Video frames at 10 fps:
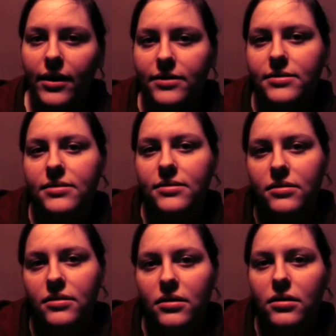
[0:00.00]
And
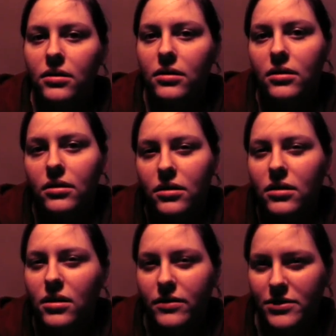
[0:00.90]

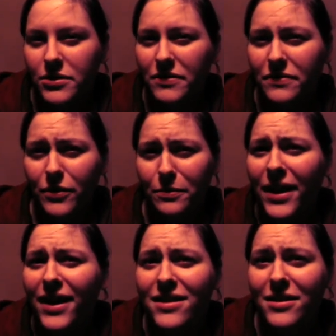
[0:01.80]
I have to do a foot
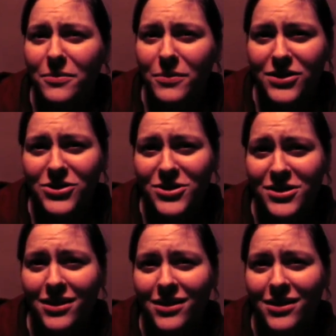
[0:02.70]
bath, which